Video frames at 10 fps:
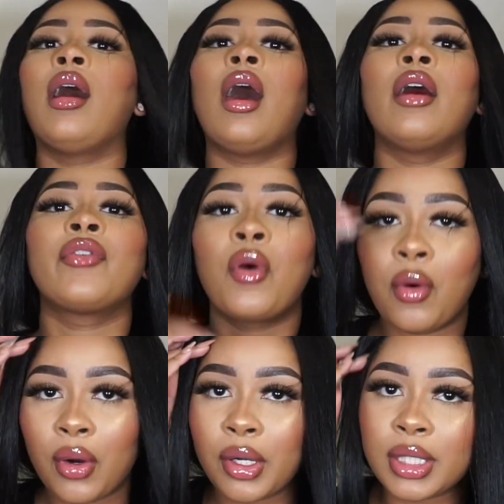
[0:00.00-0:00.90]
of
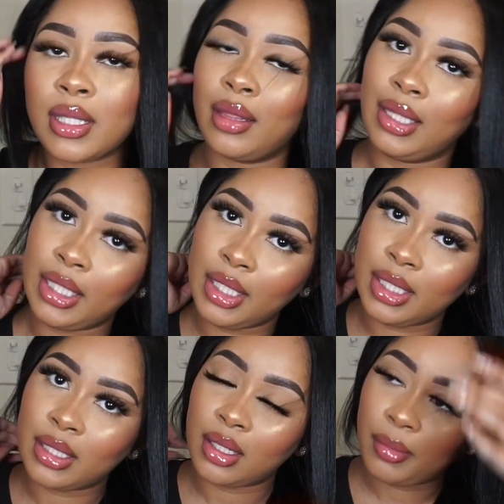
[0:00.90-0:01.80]
course
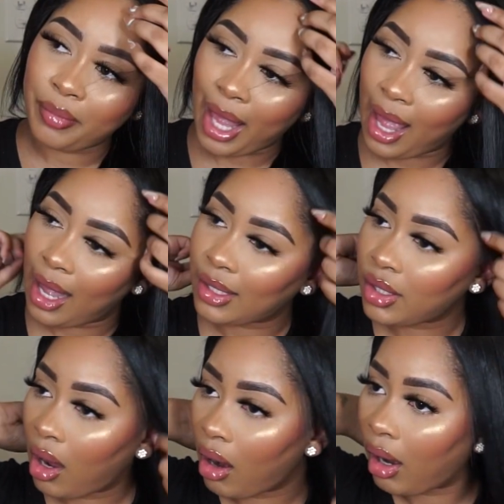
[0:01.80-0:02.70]
these bags
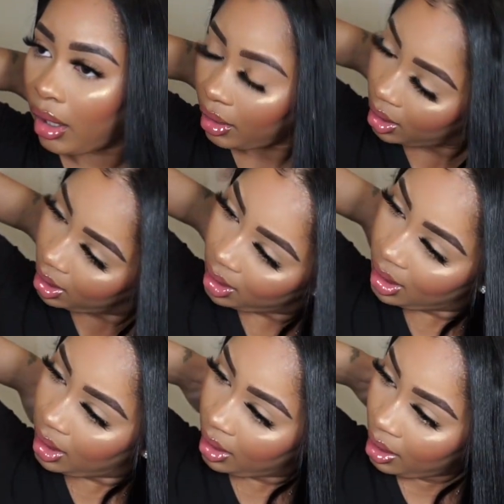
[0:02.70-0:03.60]
are
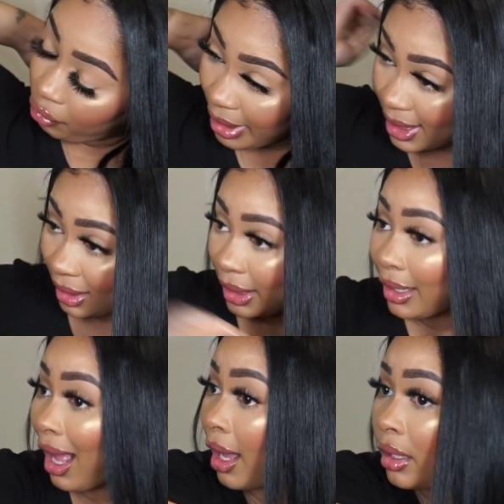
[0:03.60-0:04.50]
recently
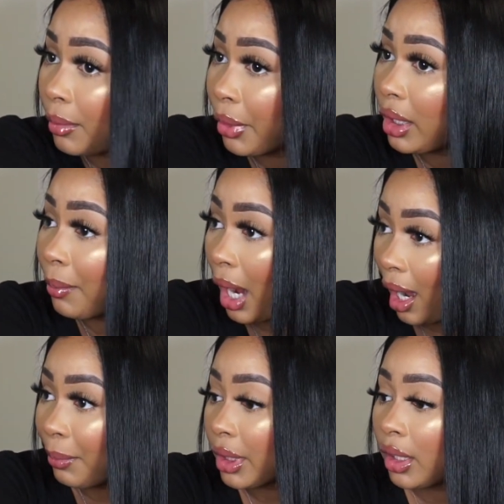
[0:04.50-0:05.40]
got pretty
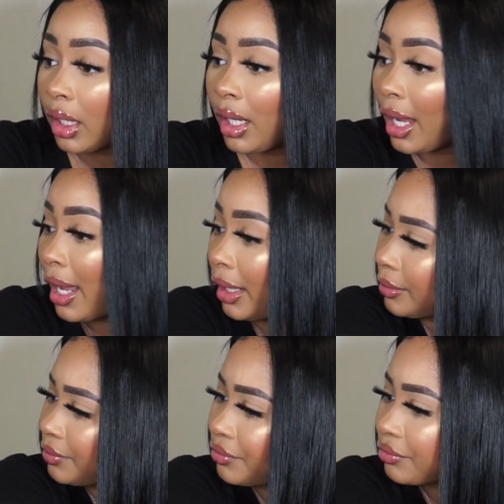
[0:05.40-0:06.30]
popular,
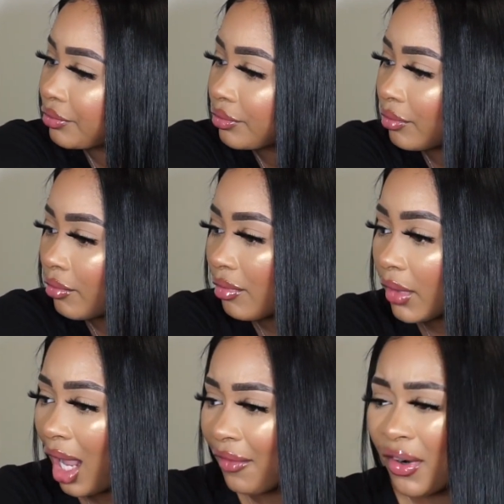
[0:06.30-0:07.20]
and
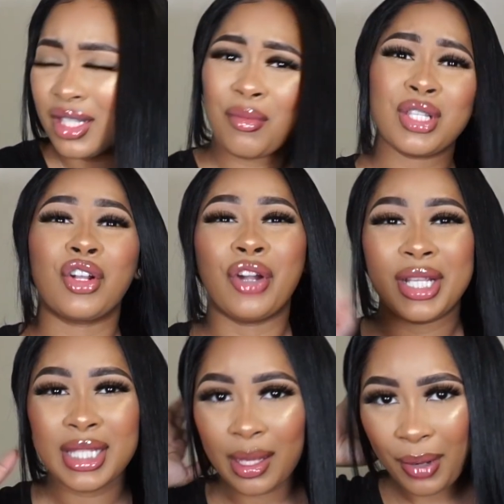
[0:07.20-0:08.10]
at first I wasn't
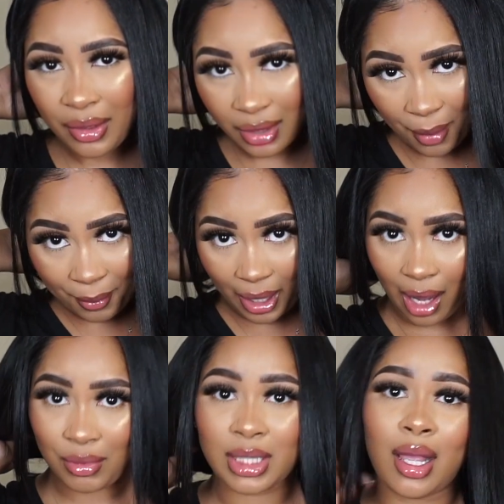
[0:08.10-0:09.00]
crazy about them, but I
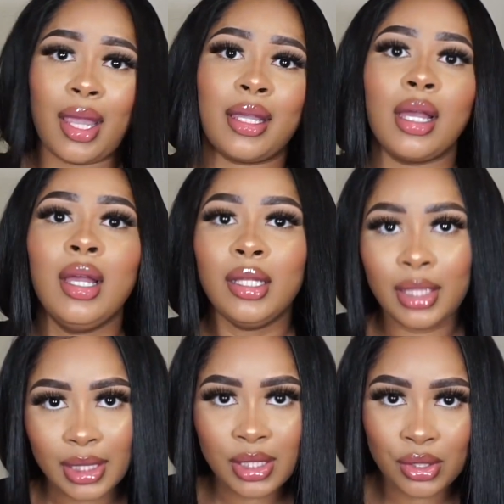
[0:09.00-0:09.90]
was like,
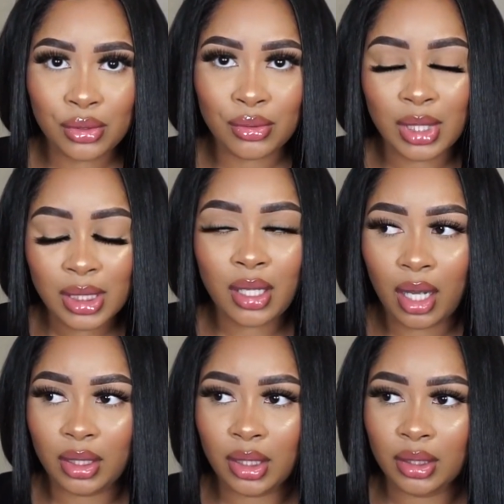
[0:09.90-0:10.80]
this
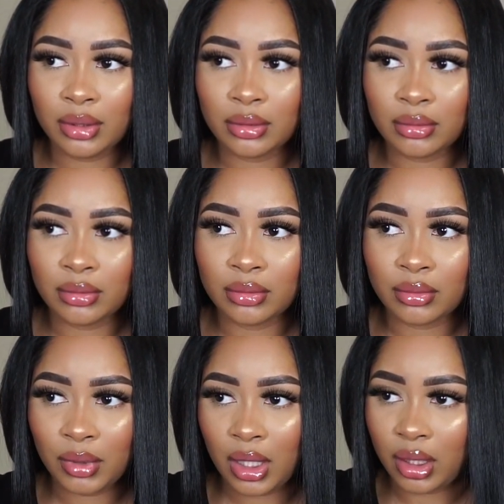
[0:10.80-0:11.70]
color,
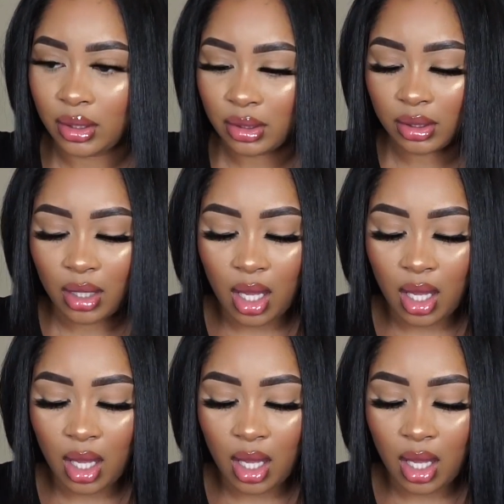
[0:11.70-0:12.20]
what color is this?